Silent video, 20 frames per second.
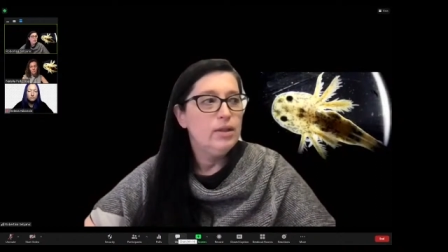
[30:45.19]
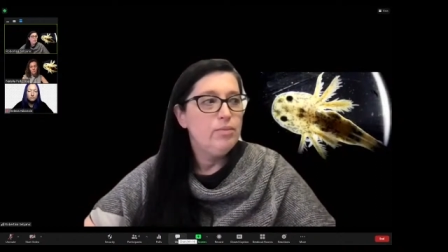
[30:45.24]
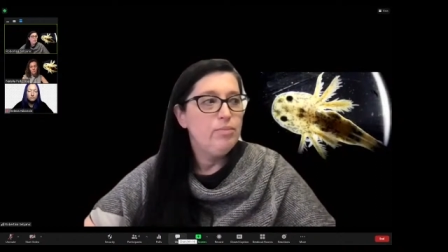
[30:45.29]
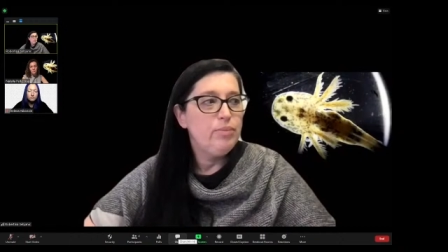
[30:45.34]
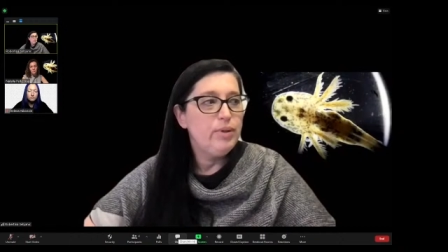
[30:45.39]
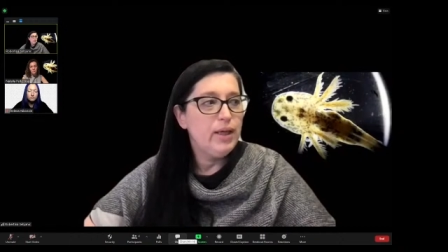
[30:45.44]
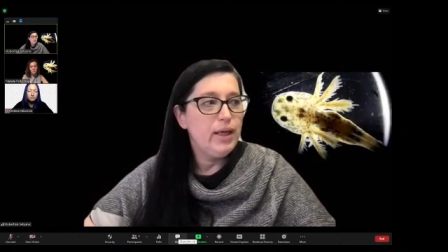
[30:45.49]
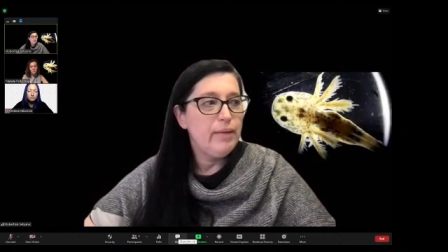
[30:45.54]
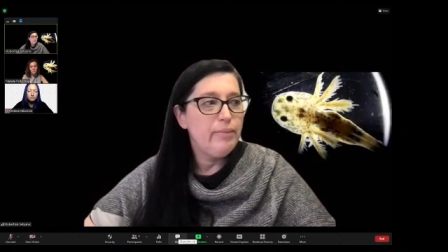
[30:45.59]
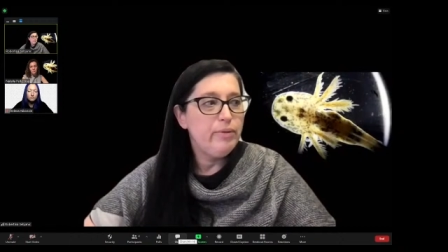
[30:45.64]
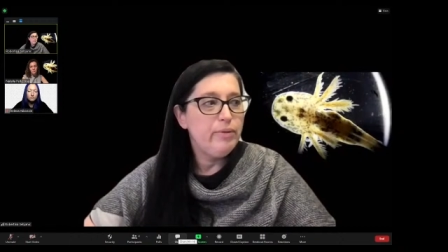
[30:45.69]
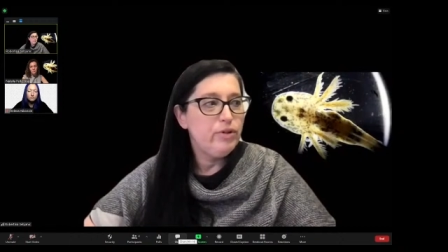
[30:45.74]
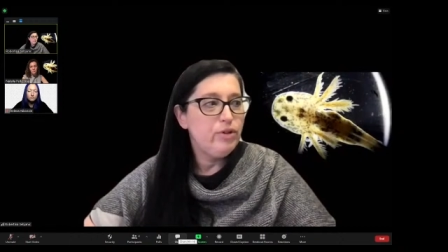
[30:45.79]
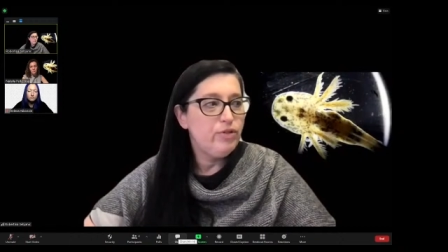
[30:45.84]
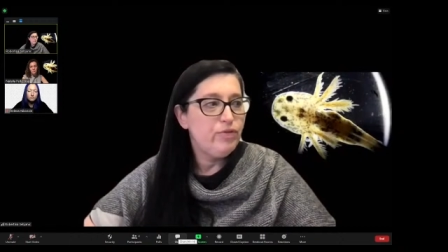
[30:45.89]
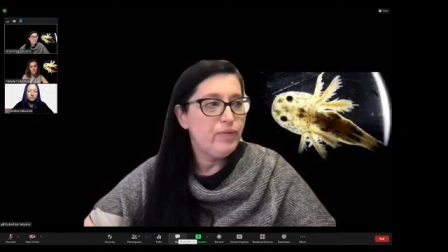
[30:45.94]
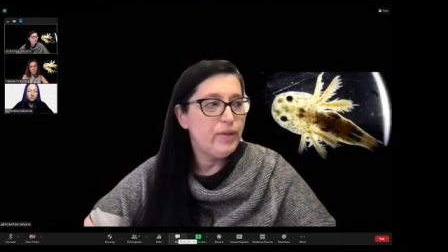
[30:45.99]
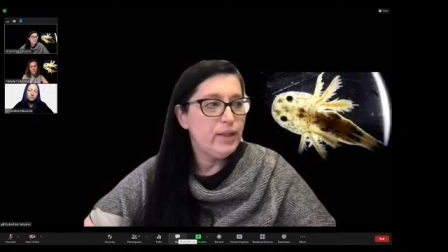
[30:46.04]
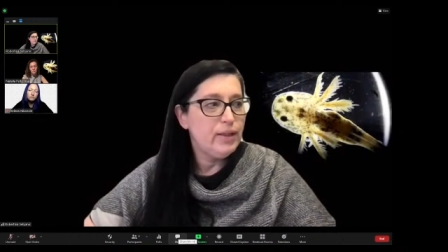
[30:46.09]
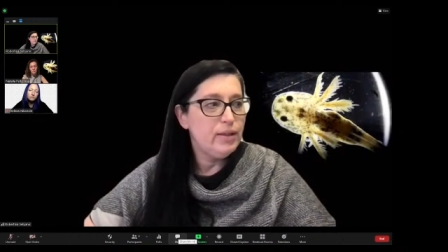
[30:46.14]
be able to
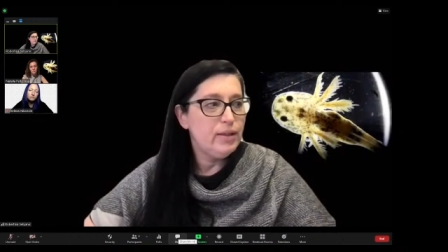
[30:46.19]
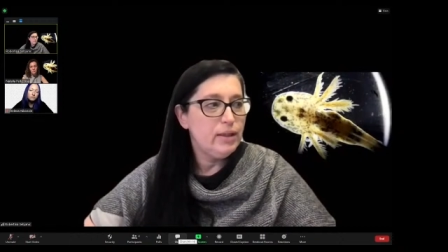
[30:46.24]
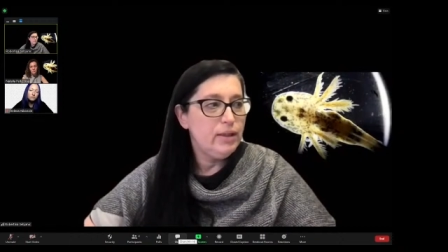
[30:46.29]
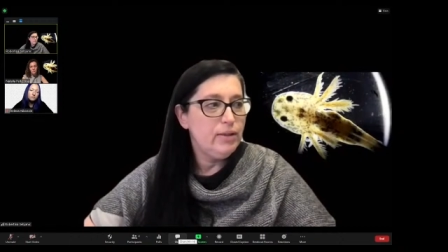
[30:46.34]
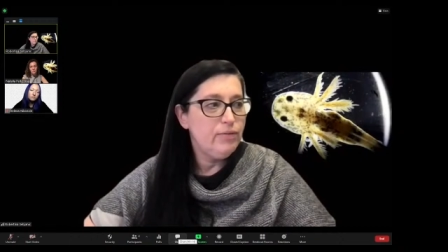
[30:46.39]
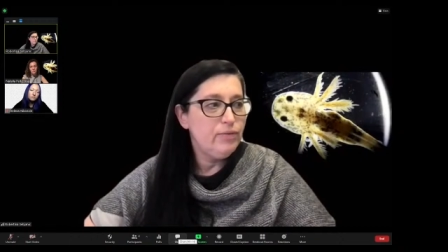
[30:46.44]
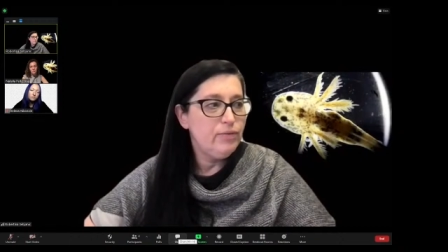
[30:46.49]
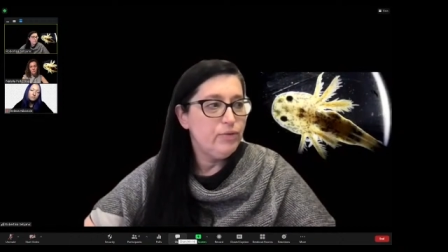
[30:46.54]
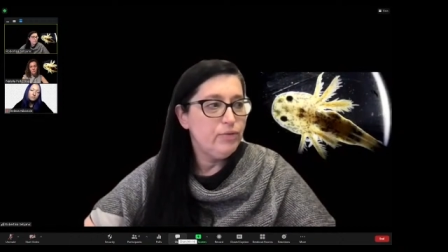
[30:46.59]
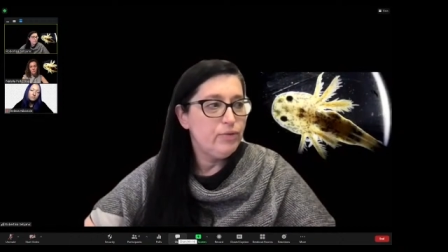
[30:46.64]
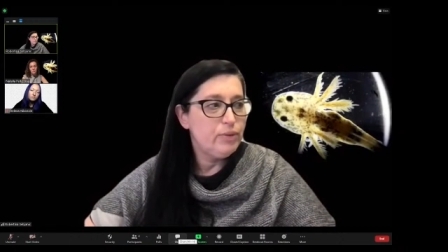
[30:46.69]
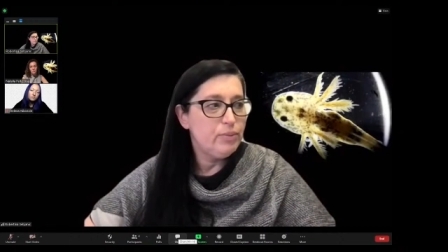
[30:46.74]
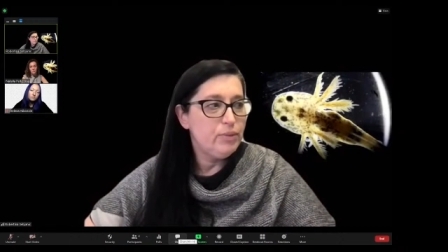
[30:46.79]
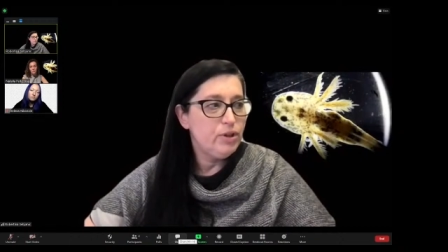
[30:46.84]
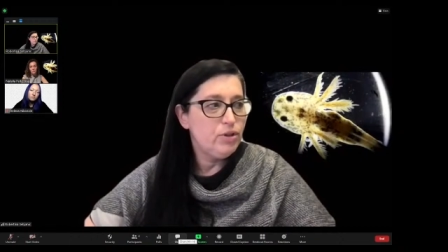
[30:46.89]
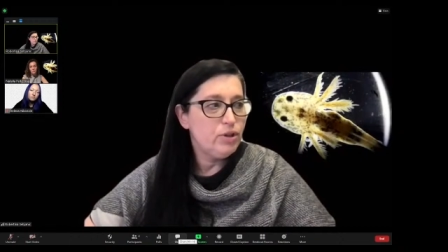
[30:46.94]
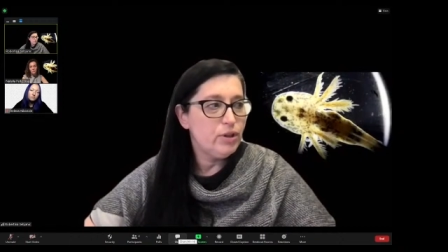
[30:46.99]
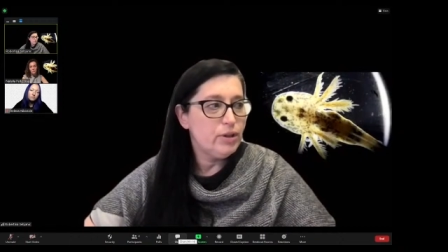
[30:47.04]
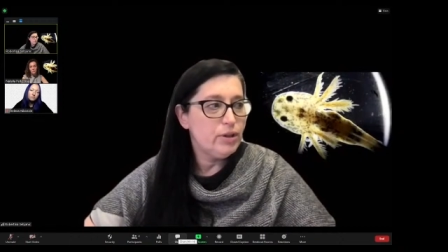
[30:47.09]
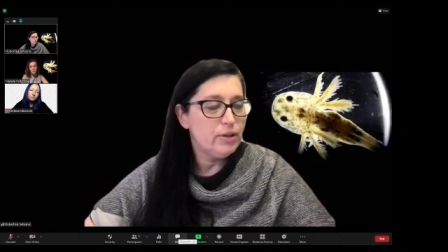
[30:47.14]
find info from
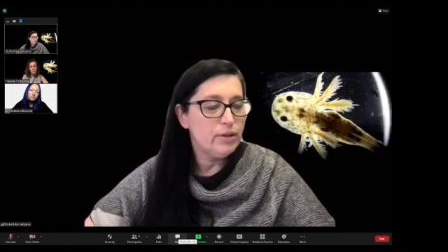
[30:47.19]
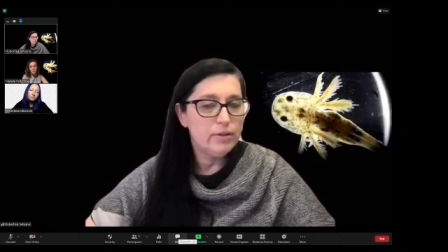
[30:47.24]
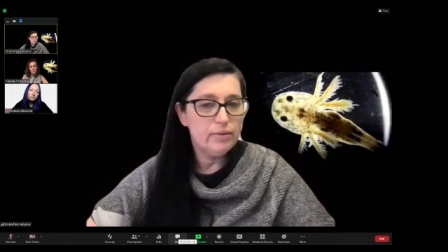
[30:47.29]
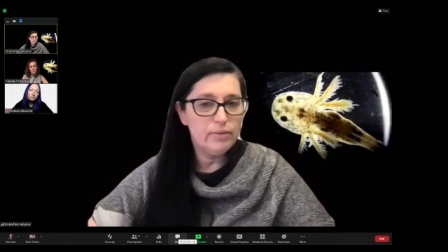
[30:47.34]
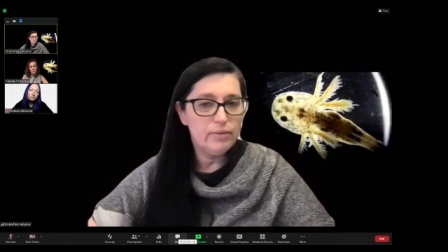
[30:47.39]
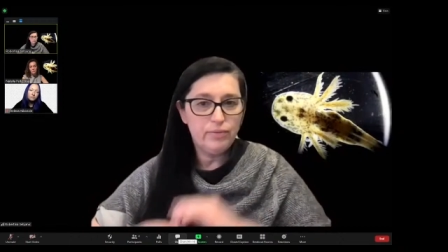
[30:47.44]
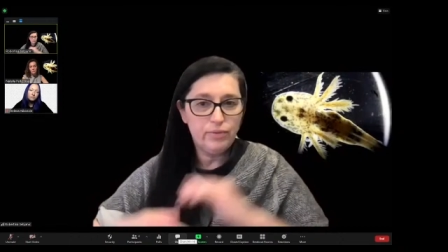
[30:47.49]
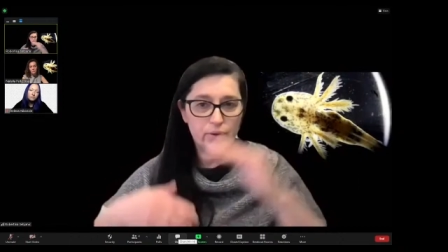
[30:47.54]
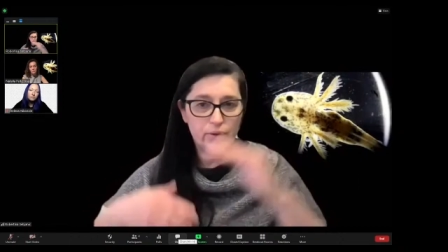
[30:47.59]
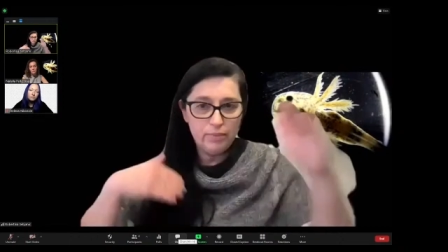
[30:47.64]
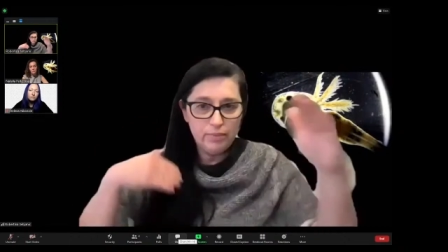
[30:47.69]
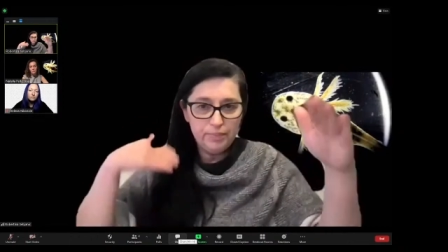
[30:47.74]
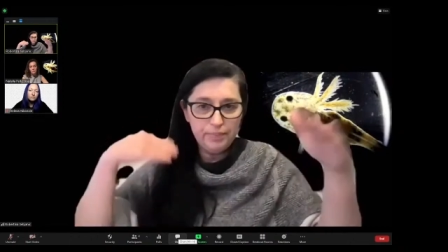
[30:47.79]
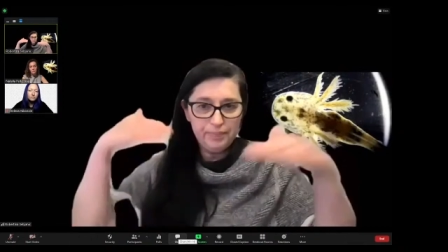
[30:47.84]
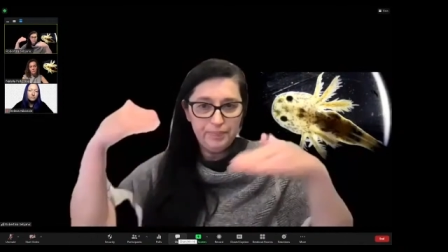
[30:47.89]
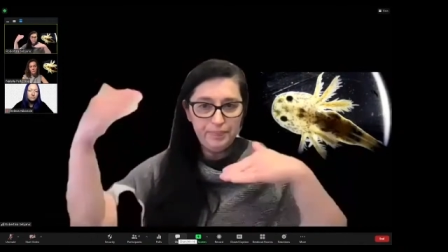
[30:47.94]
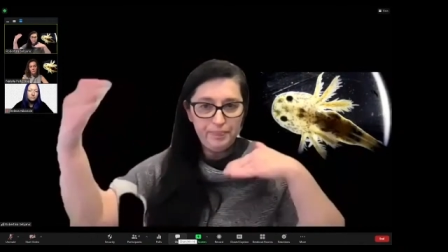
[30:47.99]
each other from